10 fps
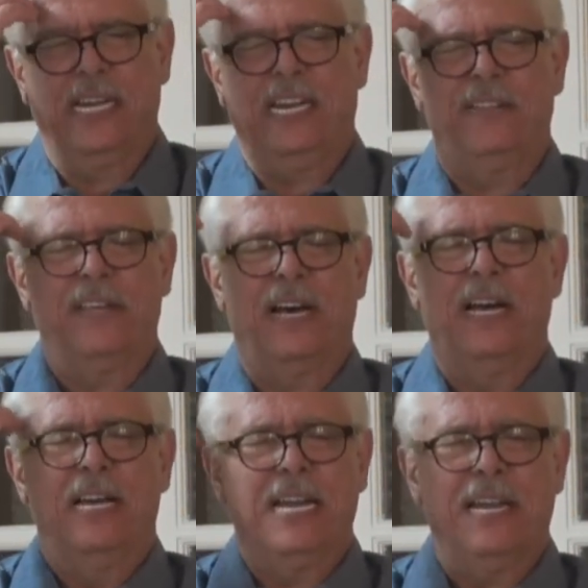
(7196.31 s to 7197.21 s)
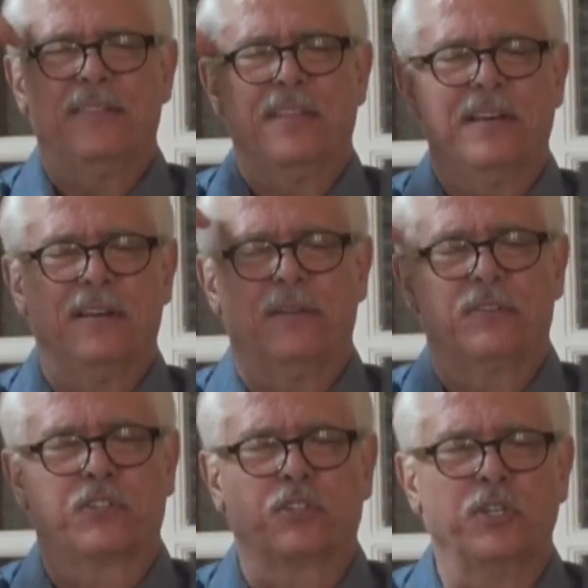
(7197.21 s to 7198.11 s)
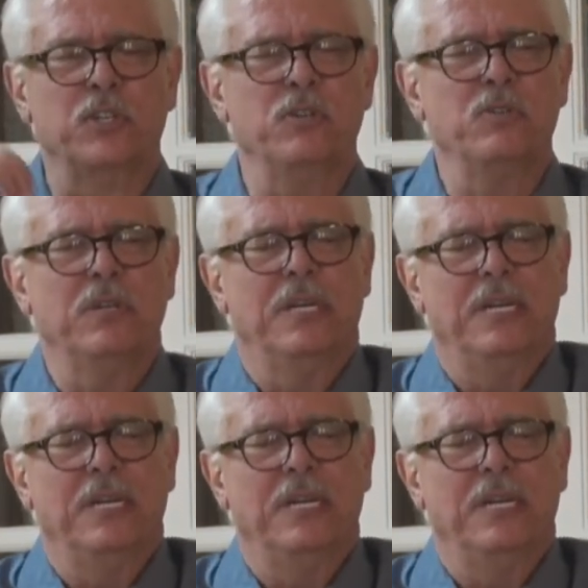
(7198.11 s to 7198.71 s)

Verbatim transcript: in the, in the true